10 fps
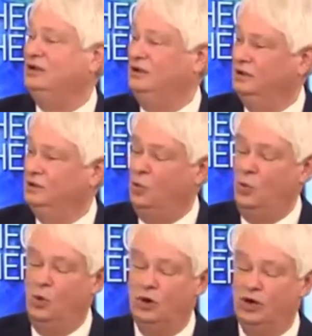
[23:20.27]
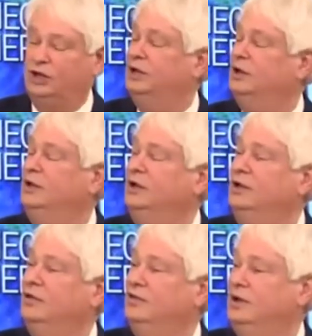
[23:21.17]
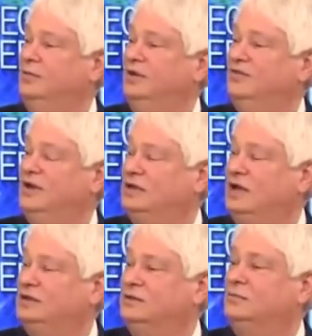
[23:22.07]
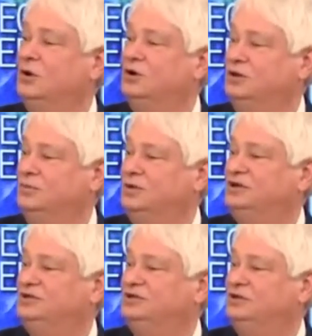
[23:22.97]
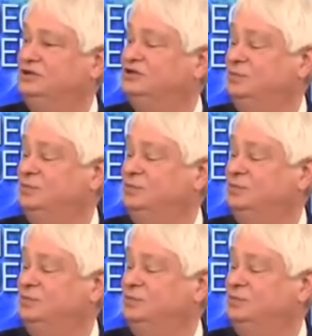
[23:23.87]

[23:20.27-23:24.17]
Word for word: Secondly, warning them if they take the mark of the beast,